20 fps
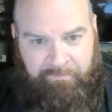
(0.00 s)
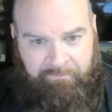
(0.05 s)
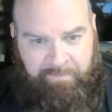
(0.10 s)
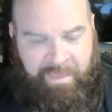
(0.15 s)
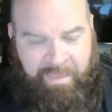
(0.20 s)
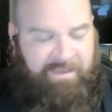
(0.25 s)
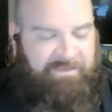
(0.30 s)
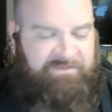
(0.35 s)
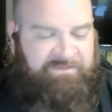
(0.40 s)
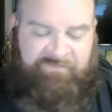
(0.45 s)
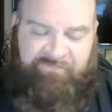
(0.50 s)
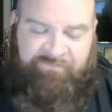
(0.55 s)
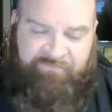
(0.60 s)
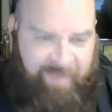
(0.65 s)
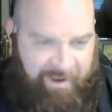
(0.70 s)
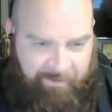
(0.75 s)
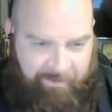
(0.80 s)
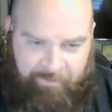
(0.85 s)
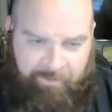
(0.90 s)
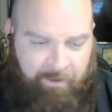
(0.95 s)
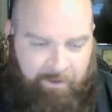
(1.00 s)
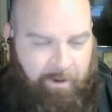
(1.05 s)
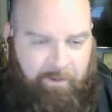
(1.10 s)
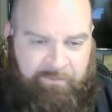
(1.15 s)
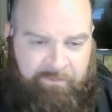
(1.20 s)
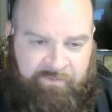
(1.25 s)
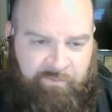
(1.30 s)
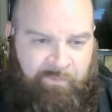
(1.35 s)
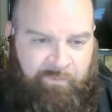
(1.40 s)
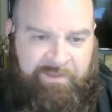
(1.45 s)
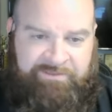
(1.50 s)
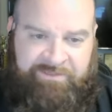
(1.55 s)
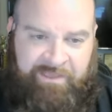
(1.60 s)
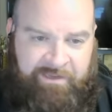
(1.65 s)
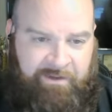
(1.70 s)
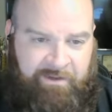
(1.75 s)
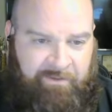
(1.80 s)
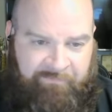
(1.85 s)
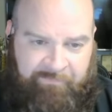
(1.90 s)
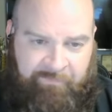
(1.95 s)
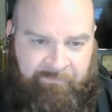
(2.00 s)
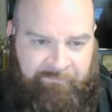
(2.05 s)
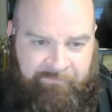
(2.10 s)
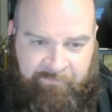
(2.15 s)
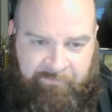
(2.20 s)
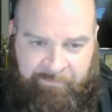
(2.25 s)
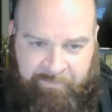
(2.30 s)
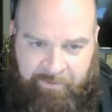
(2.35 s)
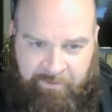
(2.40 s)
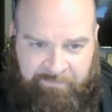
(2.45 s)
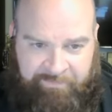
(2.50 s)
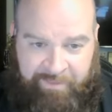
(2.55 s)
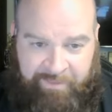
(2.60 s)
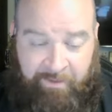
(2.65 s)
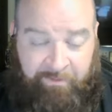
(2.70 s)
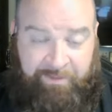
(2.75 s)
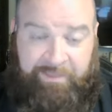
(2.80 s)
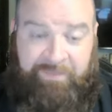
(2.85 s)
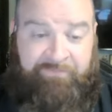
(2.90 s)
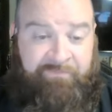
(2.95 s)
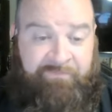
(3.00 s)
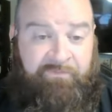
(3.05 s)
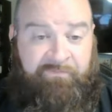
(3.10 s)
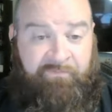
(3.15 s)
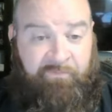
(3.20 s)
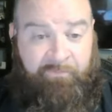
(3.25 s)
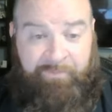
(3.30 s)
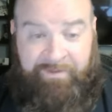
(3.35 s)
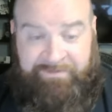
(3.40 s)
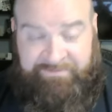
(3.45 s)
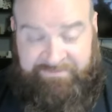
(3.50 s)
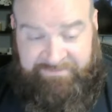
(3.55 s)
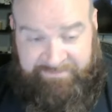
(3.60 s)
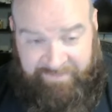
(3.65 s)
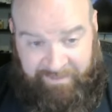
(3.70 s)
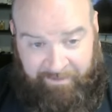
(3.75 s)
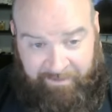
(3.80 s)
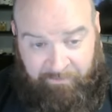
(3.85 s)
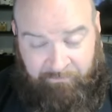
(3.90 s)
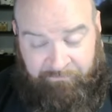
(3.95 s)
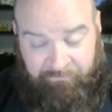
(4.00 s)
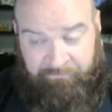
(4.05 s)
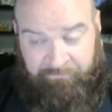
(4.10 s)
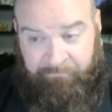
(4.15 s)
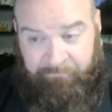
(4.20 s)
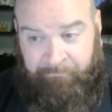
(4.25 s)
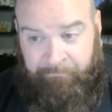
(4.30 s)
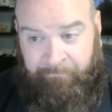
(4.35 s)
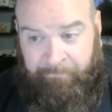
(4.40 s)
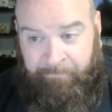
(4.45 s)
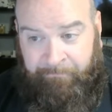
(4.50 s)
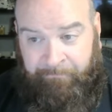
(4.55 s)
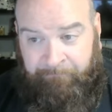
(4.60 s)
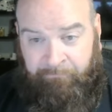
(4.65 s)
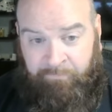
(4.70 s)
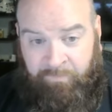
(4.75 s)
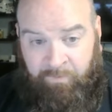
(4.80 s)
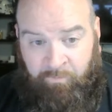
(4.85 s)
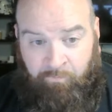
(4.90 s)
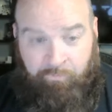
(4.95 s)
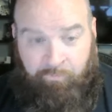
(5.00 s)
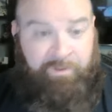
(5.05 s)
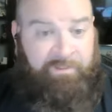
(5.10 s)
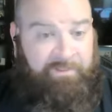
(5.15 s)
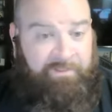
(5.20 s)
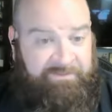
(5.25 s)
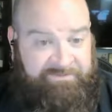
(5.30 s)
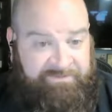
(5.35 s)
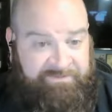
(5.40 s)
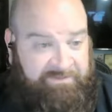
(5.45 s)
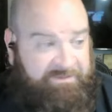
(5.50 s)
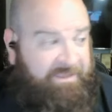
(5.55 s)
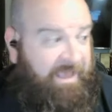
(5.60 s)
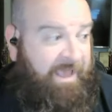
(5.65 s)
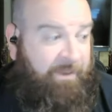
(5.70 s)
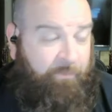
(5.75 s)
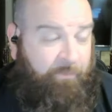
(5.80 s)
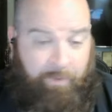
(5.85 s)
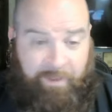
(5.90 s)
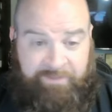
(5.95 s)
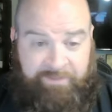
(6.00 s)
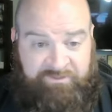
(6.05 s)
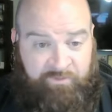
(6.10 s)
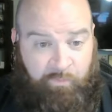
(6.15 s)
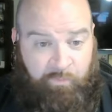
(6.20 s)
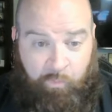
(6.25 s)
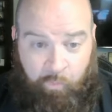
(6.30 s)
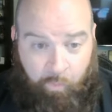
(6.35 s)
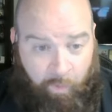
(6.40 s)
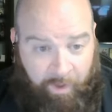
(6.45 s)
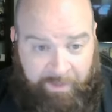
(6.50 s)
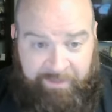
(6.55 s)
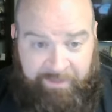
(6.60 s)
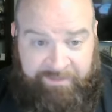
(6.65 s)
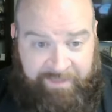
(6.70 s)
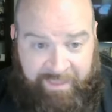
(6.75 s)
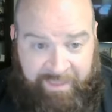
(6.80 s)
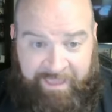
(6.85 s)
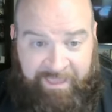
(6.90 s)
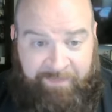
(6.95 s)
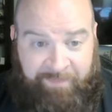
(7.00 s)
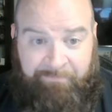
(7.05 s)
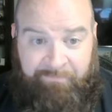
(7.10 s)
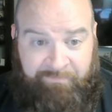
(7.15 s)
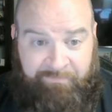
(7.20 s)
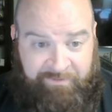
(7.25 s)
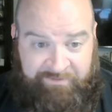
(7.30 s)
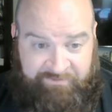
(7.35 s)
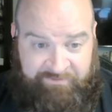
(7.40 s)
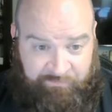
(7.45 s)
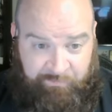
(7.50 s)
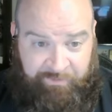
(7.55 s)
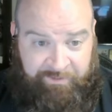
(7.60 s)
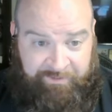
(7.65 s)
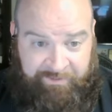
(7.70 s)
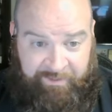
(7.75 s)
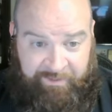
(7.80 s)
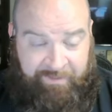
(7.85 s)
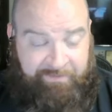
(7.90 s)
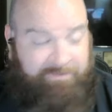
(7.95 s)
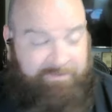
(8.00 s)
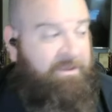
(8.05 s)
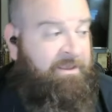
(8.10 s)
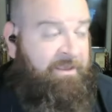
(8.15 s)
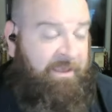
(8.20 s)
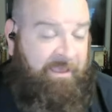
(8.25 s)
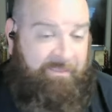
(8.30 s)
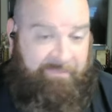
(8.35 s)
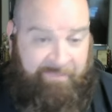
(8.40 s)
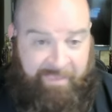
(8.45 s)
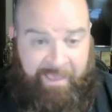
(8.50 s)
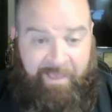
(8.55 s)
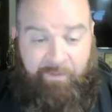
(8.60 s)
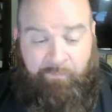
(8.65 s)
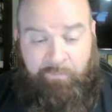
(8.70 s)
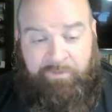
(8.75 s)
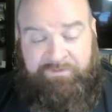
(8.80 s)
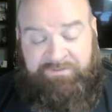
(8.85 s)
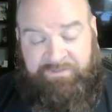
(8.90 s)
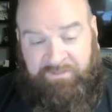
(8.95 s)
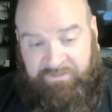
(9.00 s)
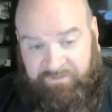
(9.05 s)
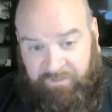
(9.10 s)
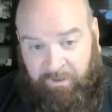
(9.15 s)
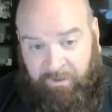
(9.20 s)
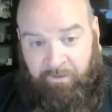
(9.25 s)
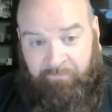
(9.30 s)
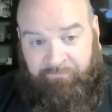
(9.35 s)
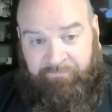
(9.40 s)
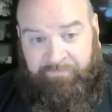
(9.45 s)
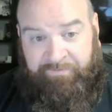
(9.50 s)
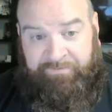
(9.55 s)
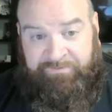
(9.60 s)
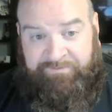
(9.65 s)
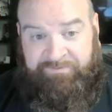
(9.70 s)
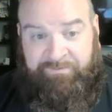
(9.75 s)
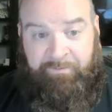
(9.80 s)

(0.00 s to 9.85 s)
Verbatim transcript: And it's very hard to watch N F L football now, even for myself. Realistically, I watched one game this weekend, and that was the Dolphins